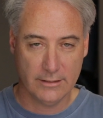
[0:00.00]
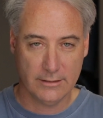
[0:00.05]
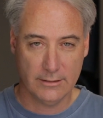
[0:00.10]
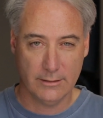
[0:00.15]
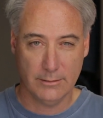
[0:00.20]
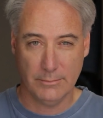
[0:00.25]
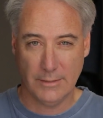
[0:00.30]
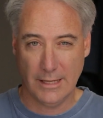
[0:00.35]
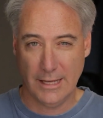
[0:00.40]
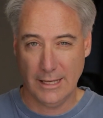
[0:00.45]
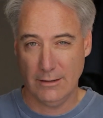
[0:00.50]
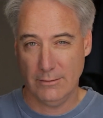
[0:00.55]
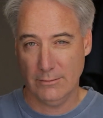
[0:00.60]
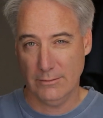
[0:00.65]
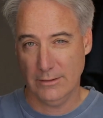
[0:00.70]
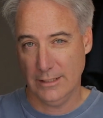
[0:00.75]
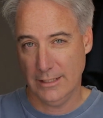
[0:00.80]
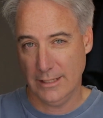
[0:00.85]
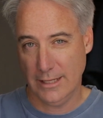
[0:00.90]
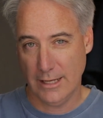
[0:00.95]
system, I
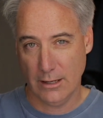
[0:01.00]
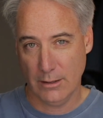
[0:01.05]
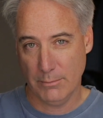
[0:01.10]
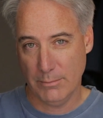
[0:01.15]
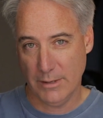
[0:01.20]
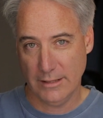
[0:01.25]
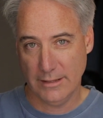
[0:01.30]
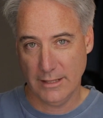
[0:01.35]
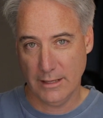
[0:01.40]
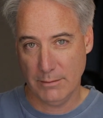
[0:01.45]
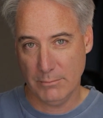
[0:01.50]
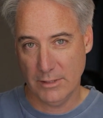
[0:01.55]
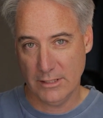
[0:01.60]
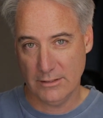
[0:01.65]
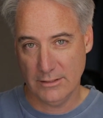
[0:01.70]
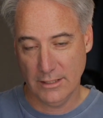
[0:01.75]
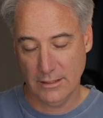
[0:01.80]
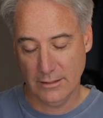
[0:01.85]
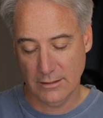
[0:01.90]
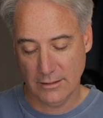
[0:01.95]
don't really care about that
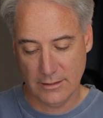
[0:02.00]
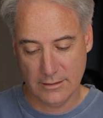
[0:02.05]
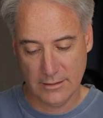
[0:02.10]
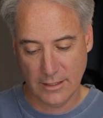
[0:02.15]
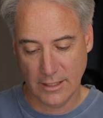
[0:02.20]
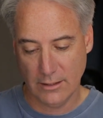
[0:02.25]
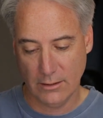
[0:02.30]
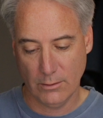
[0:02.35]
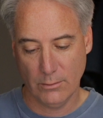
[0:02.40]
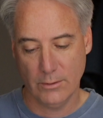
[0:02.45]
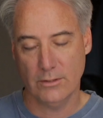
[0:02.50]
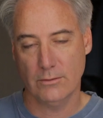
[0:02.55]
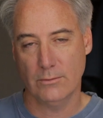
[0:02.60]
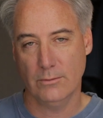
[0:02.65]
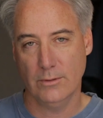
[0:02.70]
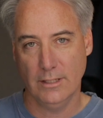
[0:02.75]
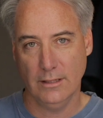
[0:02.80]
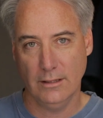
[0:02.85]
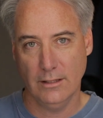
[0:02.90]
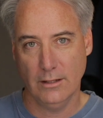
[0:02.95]
much either because I can always
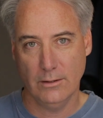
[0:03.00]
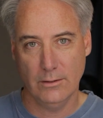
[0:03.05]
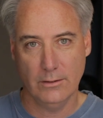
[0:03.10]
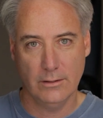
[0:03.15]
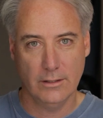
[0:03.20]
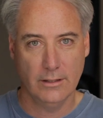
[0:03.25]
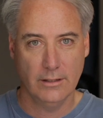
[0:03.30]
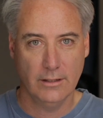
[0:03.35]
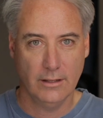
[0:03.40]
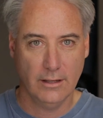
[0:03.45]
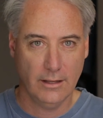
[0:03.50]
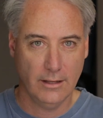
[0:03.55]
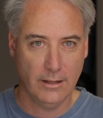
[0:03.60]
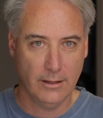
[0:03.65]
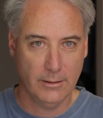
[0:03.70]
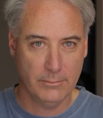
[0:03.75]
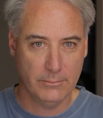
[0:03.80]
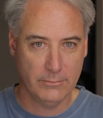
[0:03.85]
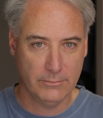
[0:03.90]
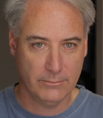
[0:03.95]
reload
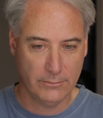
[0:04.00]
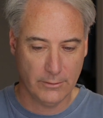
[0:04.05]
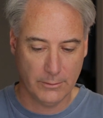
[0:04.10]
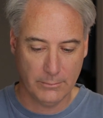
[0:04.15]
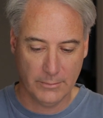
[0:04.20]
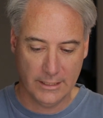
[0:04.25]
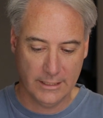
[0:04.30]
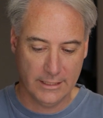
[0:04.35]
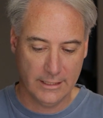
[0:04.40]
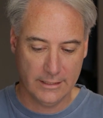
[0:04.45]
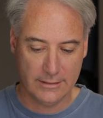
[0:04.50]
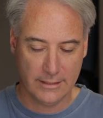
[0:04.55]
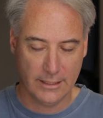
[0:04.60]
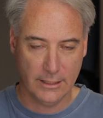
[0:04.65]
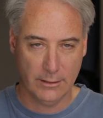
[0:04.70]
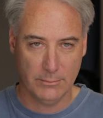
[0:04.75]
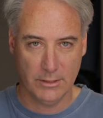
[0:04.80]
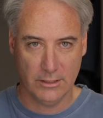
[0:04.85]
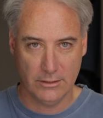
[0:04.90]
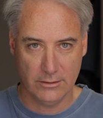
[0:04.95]
um, from a disk
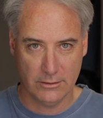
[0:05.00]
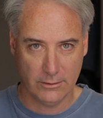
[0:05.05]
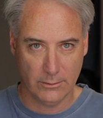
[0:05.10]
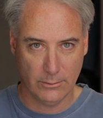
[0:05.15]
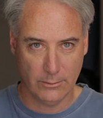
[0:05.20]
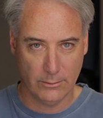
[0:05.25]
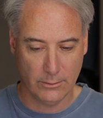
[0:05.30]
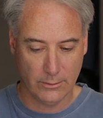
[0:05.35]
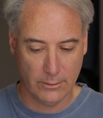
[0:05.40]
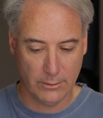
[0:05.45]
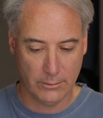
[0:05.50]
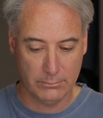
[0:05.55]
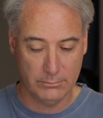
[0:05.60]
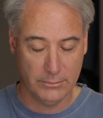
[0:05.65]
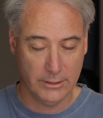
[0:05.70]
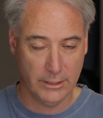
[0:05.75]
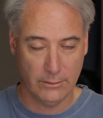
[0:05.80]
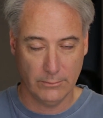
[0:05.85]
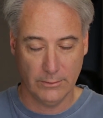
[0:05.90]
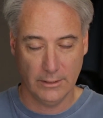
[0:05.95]
image or
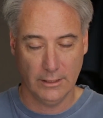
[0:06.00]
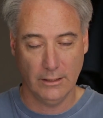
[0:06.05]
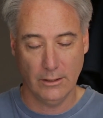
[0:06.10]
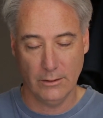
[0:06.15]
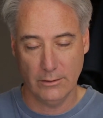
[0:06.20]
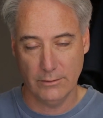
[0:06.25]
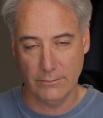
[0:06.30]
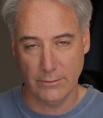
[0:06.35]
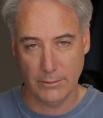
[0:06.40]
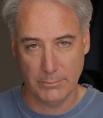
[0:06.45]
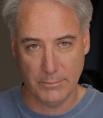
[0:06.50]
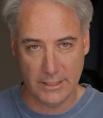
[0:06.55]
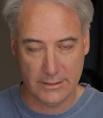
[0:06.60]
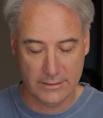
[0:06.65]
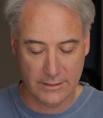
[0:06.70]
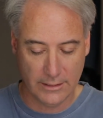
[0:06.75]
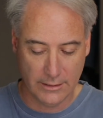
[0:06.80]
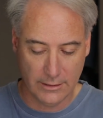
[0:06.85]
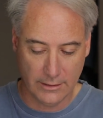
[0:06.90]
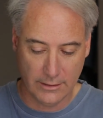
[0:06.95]
you know reload from my
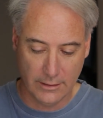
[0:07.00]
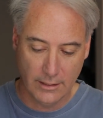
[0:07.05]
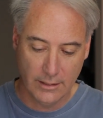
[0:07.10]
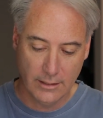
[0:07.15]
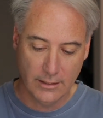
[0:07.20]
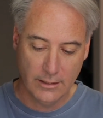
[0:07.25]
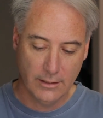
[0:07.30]
CD